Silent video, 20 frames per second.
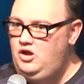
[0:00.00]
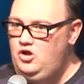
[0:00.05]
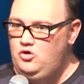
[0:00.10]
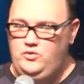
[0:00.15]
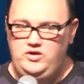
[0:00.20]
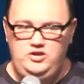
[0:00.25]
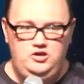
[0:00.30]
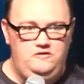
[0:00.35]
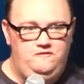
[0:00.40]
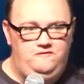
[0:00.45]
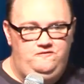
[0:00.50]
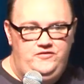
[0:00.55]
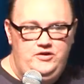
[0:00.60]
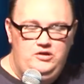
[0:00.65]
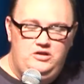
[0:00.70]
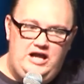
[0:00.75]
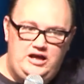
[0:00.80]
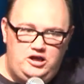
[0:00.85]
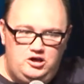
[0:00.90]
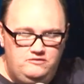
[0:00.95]
whether you
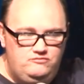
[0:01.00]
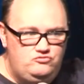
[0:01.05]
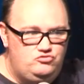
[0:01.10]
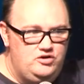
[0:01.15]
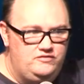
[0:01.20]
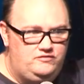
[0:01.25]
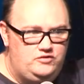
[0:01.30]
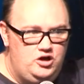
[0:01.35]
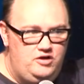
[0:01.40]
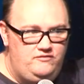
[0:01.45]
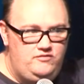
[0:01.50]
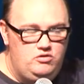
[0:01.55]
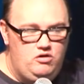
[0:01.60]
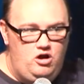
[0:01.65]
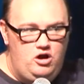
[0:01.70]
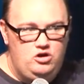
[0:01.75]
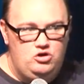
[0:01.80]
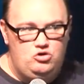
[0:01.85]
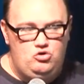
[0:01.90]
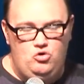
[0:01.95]
feel like you've drifted of your
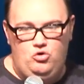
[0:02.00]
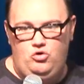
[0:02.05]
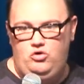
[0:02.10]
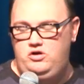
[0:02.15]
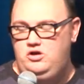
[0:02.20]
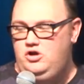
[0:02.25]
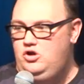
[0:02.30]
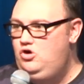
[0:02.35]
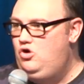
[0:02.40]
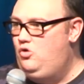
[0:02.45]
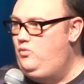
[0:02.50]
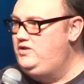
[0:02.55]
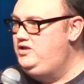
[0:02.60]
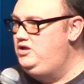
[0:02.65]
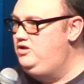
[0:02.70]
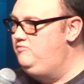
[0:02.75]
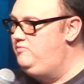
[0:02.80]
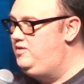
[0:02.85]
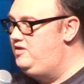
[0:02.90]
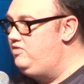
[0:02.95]
own accord or whether
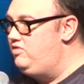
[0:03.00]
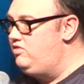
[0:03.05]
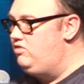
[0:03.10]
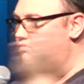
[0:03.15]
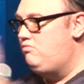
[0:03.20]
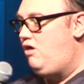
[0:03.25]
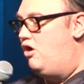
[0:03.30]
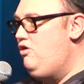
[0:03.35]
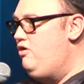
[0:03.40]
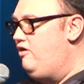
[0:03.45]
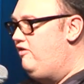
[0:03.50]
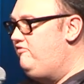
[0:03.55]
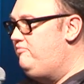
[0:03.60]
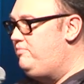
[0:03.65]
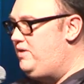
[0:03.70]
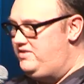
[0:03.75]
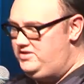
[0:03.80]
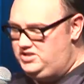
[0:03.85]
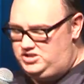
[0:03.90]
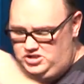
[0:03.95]
you've been thrown off
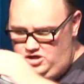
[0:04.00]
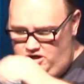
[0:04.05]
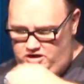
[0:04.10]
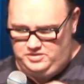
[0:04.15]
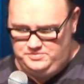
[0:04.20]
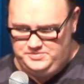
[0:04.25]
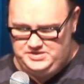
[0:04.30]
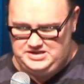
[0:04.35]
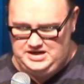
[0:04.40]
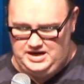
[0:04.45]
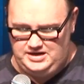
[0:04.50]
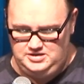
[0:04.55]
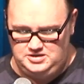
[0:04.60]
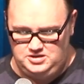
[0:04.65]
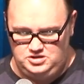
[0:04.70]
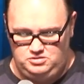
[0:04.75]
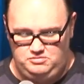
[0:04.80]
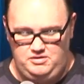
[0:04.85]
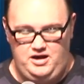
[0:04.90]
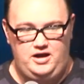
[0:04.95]
by the
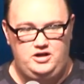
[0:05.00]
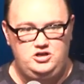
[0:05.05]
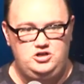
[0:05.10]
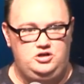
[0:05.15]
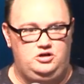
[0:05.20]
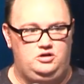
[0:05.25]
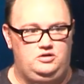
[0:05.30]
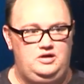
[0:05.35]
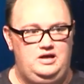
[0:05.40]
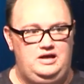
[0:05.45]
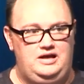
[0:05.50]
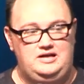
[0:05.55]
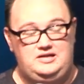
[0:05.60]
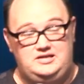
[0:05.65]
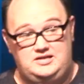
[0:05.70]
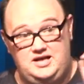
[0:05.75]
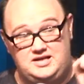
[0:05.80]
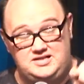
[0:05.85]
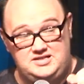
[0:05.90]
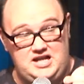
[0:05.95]
circumstances around you, it
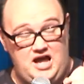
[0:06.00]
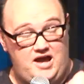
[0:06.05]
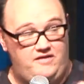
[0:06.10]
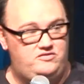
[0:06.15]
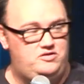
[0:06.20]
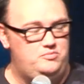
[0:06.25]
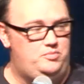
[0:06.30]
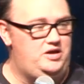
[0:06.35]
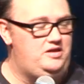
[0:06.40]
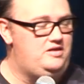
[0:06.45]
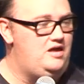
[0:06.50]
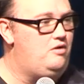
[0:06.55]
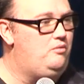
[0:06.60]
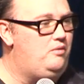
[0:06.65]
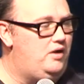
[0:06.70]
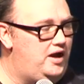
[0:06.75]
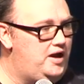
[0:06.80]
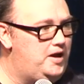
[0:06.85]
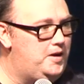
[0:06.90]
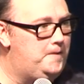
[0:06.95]
doesn't have to be that
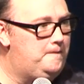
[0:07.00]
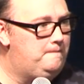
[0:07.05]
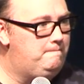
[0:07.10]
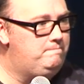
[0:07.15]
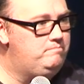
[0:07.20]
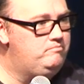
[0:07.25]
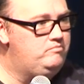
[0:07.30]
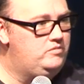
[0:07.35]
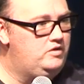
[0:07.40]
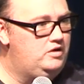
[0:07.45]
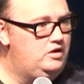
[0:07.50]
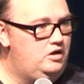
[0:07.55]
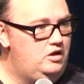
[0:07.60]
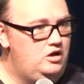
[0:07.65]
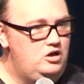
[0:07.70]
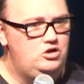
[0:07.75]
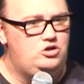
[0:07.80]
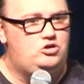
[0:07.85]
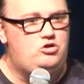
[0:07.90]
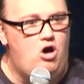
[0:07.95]
way.
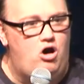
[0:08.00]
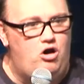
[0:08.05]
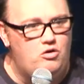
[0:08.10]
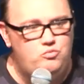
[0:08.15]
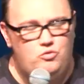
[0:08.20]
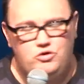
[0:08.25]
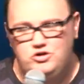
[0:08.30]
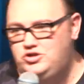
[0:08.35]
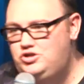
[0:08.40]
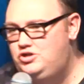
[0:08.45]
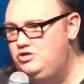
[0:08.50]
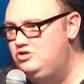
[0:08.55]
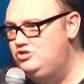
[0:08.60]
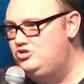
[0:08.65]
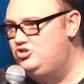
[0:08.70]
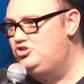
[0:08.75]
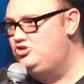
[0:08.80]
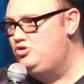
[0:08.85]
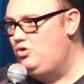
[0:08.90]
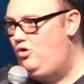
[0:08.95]
God wants you to
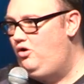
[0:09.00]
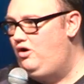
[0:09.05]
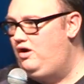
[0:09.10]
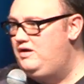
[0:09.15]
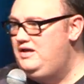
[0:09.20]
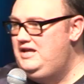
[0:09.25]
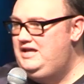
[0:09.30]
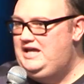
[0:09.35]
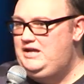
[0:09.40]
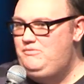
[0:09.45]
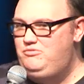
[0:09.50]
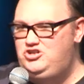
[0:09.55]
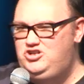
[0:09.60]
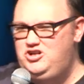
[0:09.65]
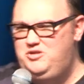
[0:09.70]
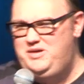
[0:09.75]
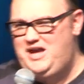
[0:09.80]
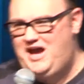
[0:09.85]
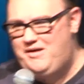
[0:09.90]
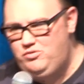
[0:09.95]
soar. He wants you
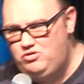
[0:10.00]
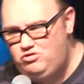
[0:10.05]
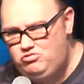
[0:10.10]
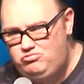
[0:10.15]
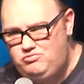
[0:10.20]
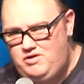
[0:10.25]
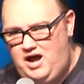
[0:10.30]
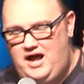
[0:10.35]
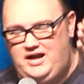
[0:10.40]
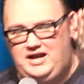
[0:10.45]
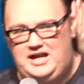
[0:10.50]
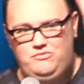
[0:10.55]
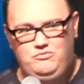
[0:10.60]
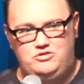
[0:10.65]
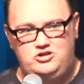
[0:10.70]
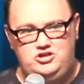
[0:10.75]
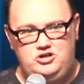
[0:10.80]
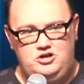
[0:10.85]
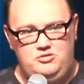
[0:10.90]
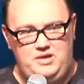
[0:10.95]
to be able to run. He
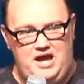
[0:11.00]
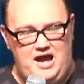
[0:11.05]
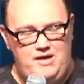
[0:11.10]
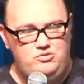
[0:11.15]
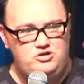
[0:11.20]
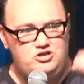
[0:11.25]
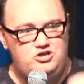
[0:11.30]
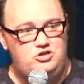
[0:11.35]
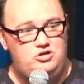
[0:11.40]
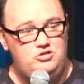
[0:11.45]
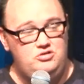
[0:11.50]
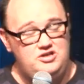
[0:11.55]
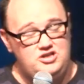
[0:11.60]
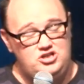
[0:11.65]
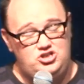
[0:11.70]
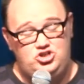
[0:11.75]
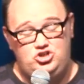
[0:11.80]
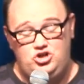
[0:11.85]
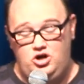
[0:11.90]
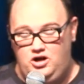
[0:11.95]
wants you to be able to do
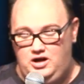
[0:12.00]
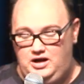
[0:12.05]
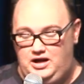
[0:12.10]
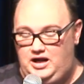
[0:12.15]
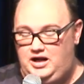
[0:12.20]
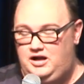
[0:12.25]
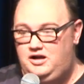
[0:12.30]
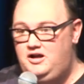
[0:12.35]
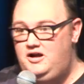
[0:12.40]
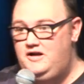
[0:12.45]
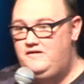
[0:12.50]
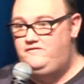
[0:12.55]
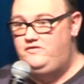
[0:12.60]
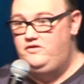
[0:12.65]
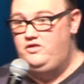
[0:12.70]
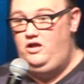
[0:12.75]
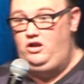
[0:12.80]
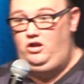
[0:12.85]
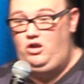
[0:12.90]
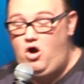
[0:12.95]
this journey for
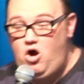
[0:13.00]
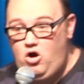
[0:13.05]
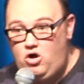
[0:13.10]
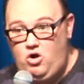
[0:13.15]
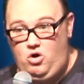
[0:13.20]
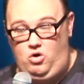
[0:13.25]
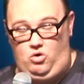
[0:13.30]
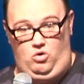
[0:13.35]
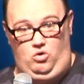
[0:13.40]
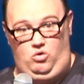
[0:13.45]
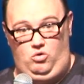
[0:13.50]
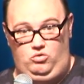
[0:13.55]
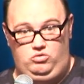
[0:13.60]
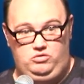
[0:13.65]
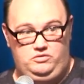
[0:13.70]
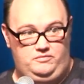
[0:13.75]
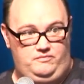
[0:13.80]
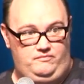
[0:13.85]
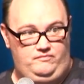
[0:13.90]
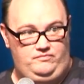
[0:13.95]
the long haul.
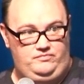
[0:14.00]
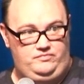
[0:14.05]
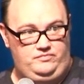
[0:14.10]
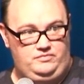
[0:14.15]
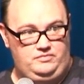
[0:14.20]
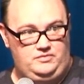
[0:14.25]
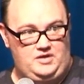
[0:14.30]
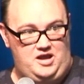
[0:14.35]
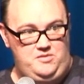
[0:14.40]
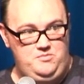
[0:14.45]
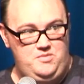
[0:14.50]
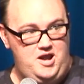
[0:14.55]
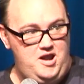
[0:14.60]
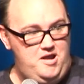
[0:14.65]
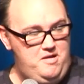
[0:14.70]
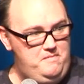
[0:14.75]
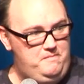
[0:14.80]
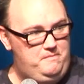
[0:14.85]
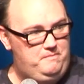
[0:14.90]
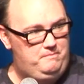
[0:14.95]

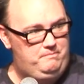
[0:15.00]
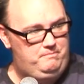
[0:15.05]
Amen?